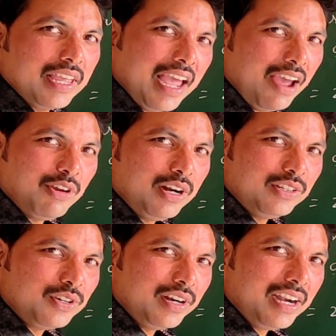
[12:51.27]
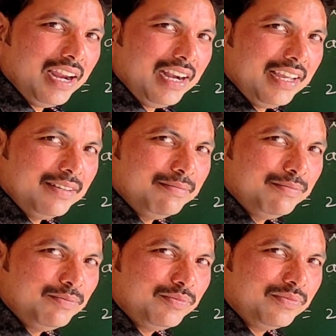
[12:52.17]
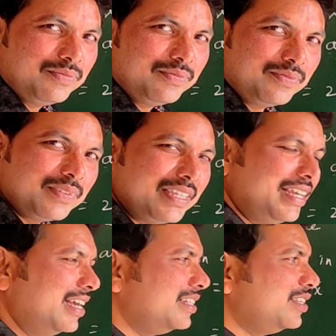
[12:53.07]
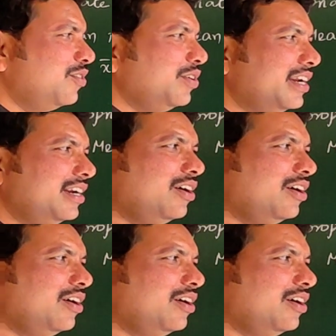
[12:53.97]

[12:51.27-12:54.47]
Have you understood clearly? Yes. Note it